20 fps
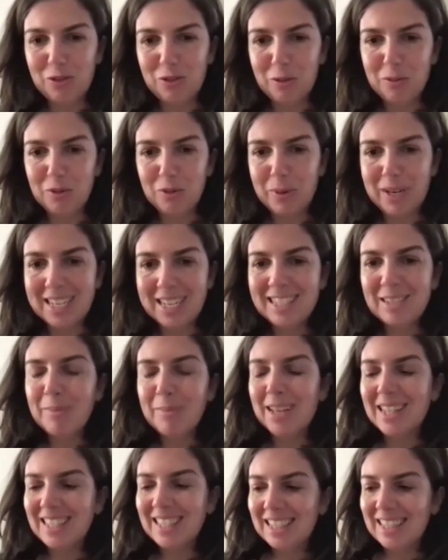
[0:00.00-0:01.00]
from the
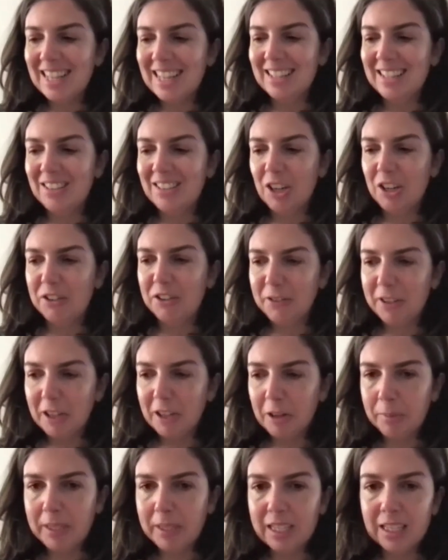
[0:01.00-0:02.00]
participants, and then start
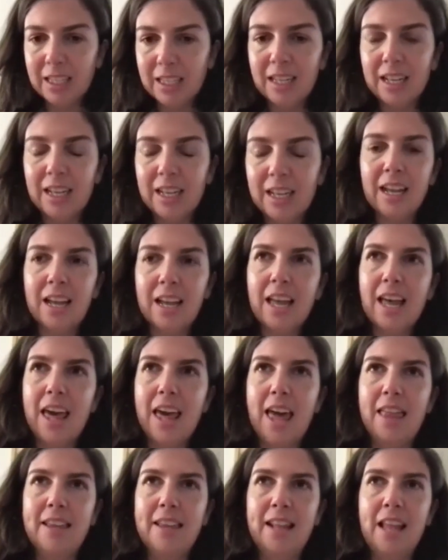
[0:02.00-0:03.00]
filming.
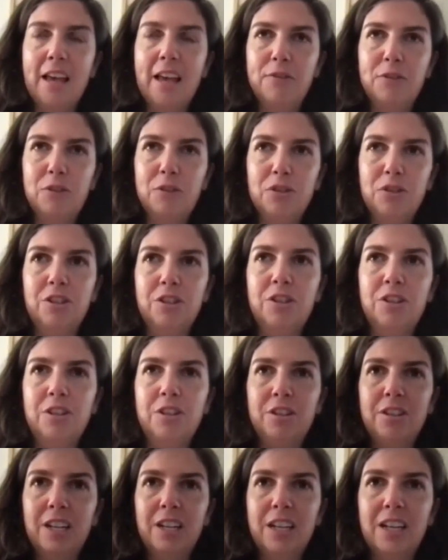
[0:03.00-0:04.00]
And then
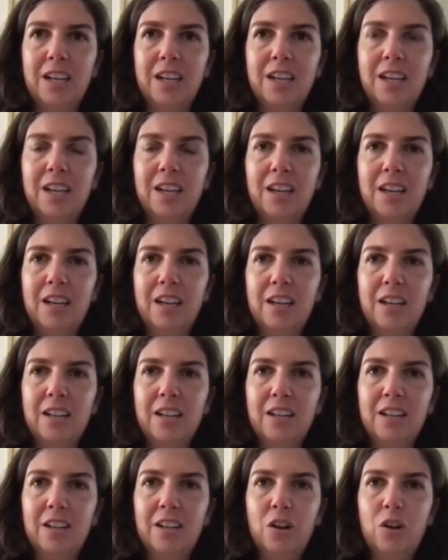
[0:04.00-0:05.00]

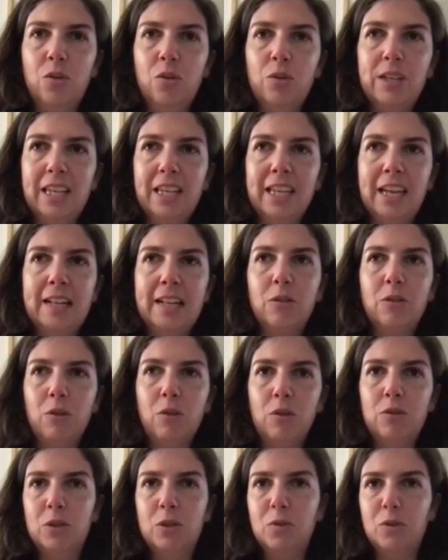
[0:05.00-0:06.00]
after looking at
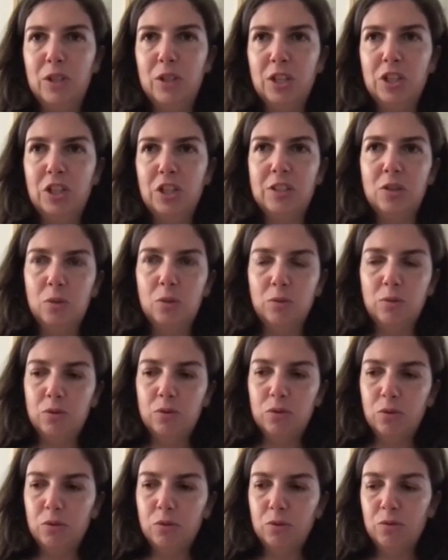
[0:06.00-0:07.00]
all those footages
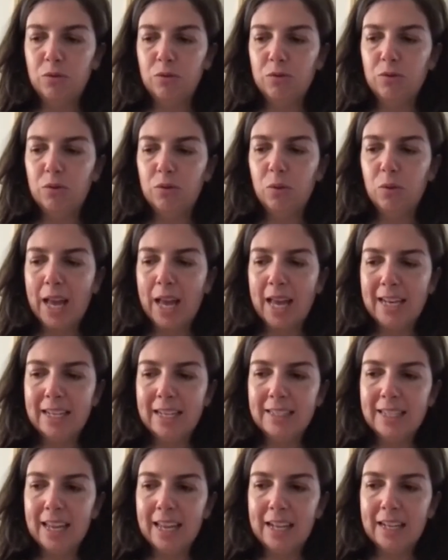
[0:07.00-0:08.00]
to
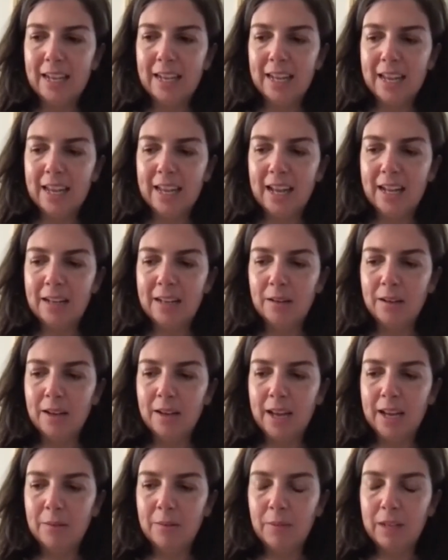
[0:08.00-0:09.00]
edit
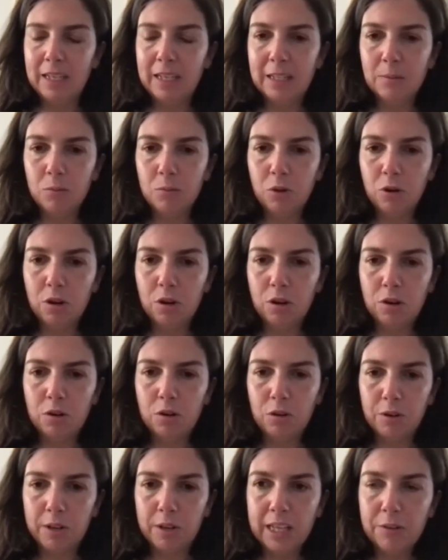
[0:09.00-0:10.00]
and make it more
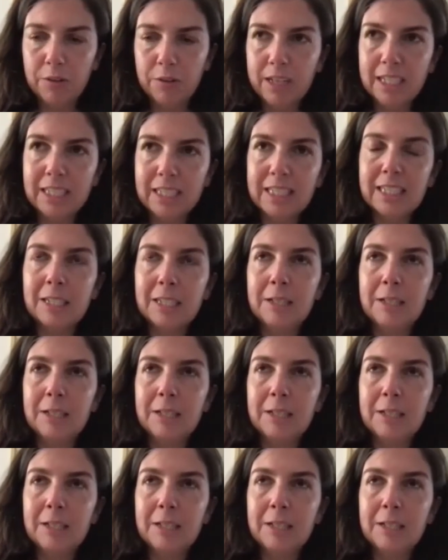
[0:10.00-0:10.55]
coherent.